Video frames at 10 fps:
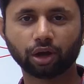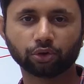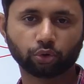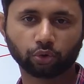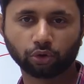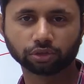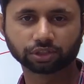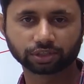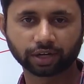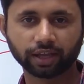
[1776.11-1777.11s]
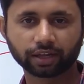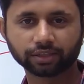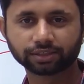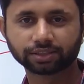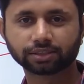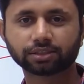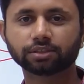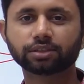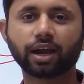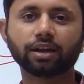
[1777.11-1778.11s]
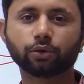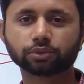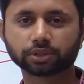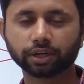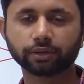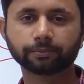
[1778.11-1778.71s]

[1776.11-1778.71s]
go on strike and stand outside,